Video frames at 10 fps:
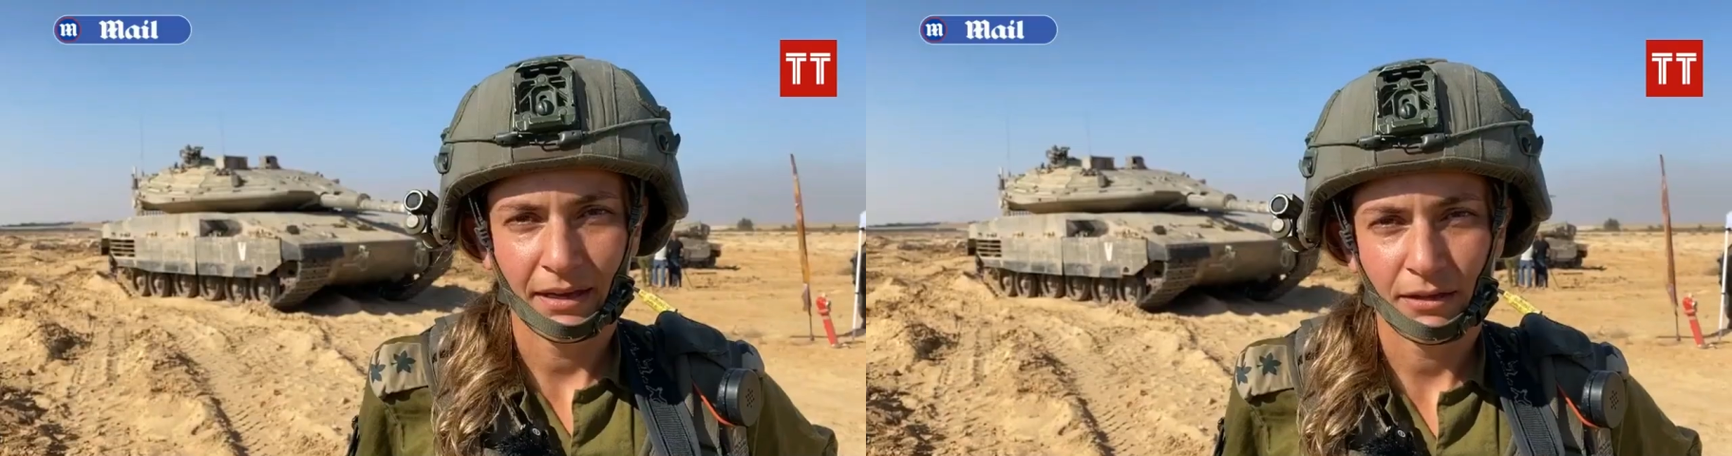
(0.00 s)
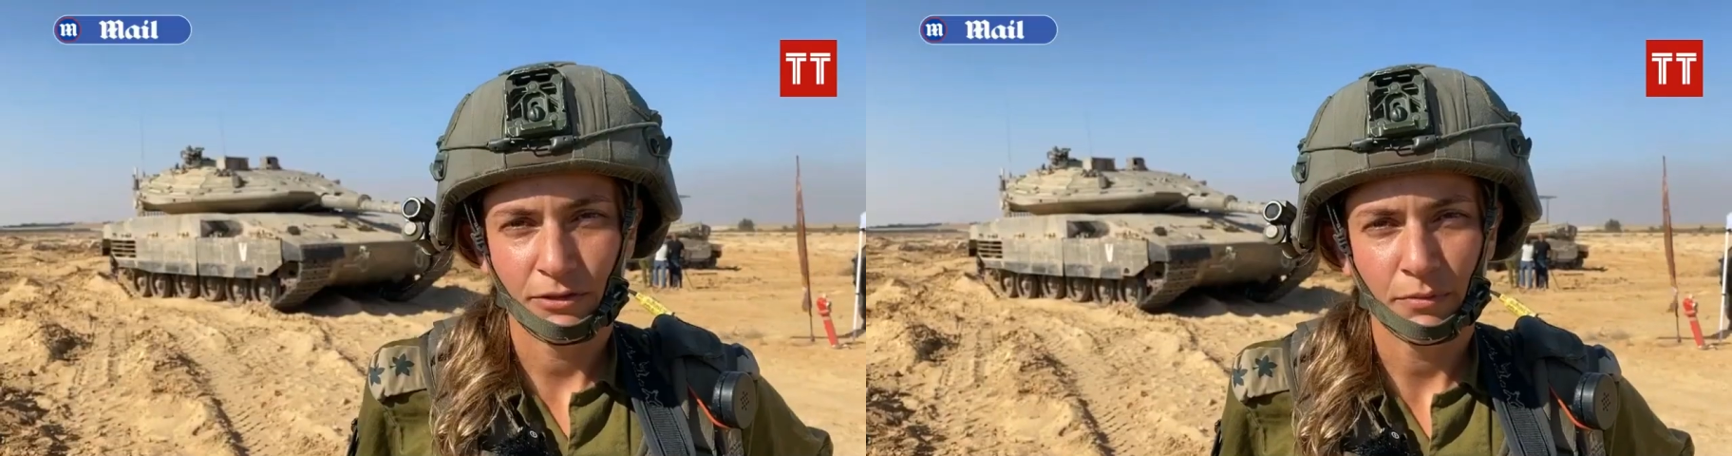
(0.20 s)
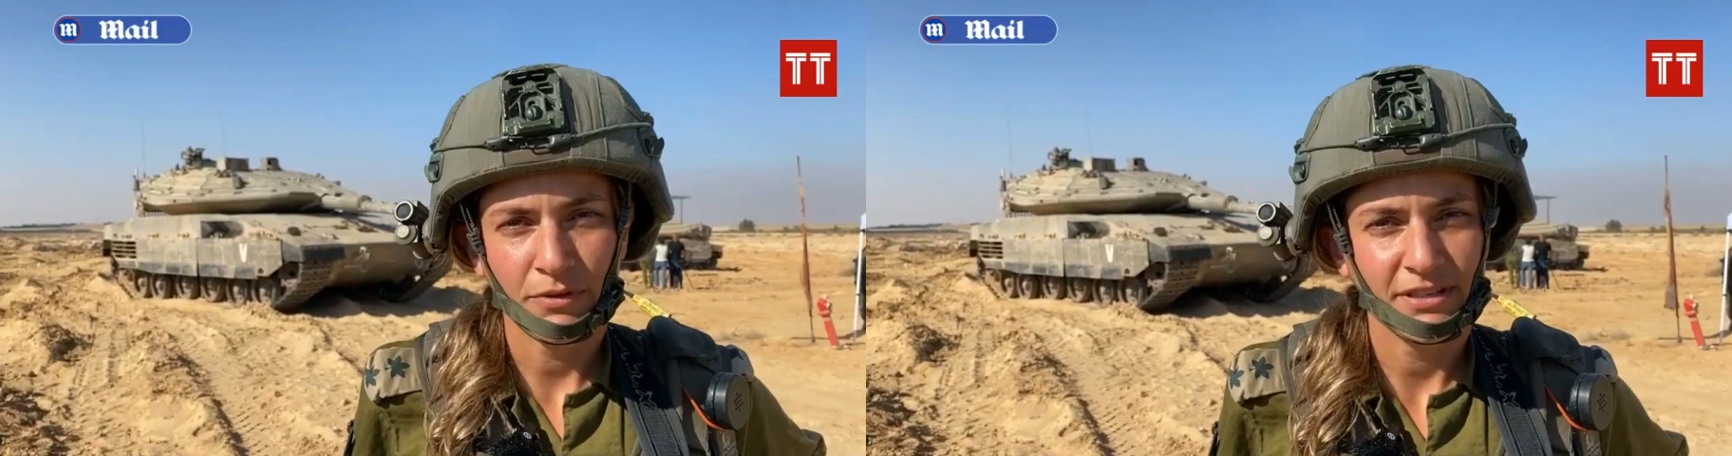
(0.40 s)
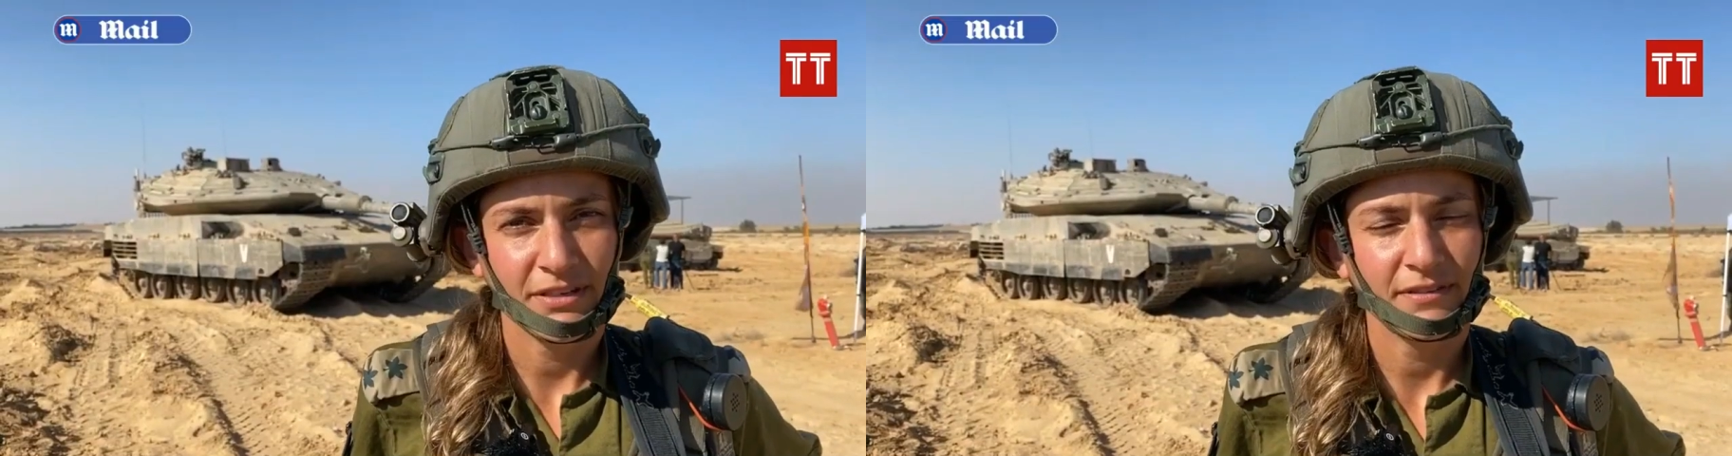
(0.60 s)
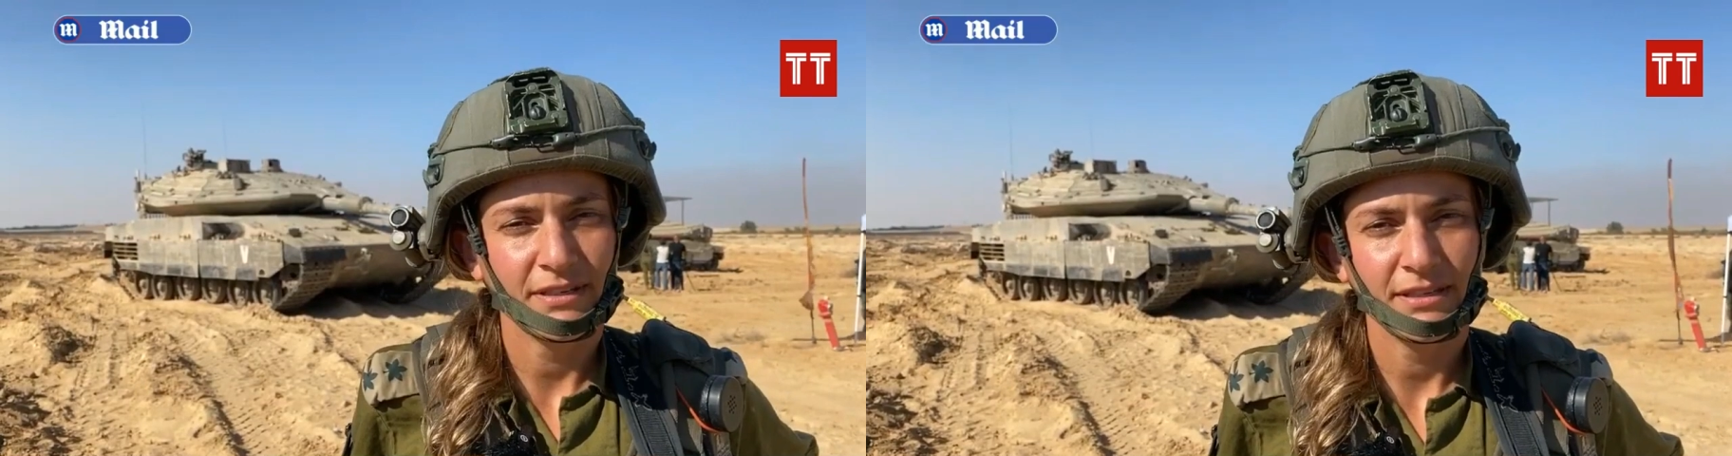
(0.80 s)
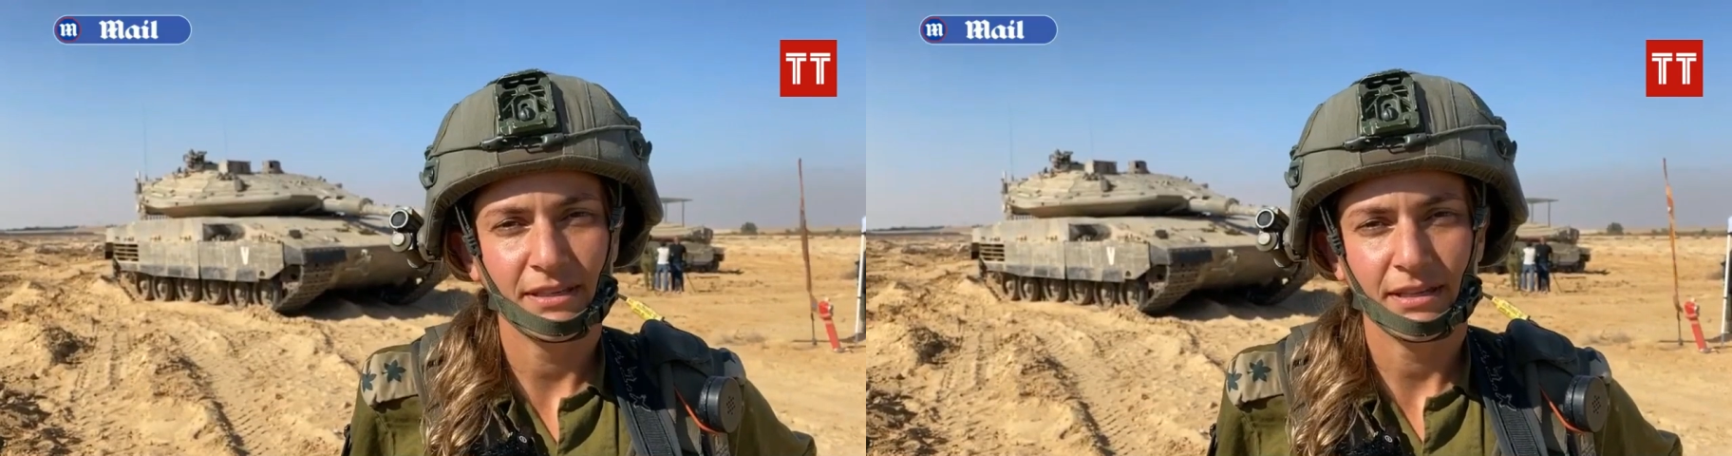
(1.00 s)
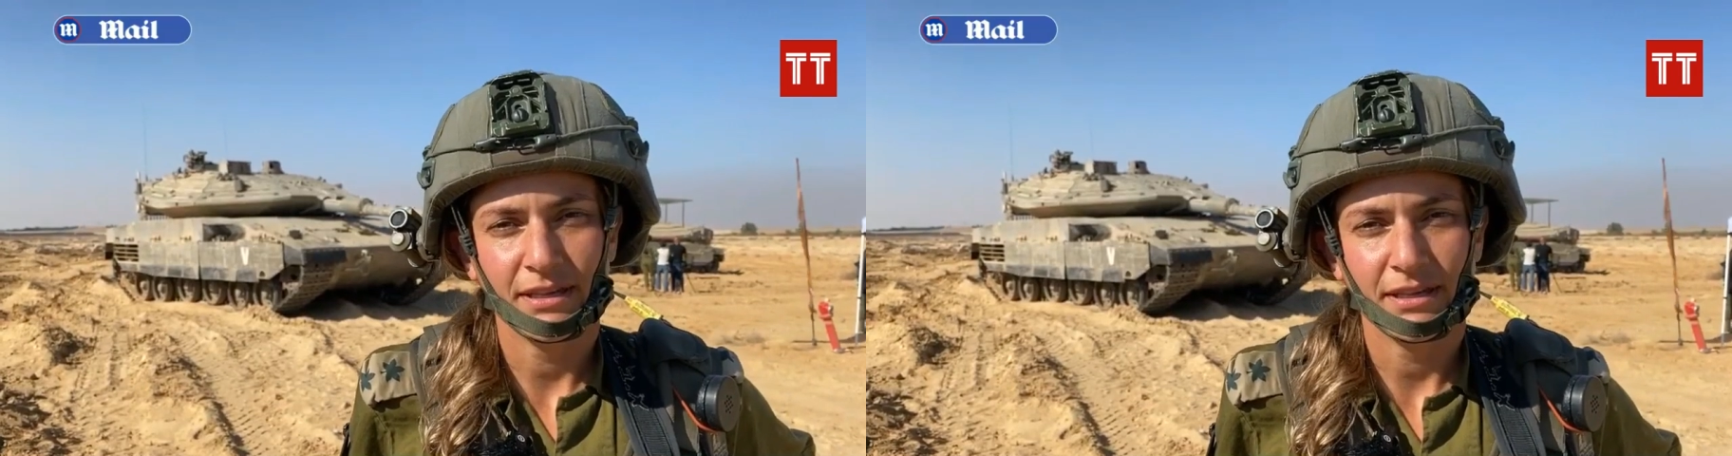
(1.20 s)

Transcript: At October 7th,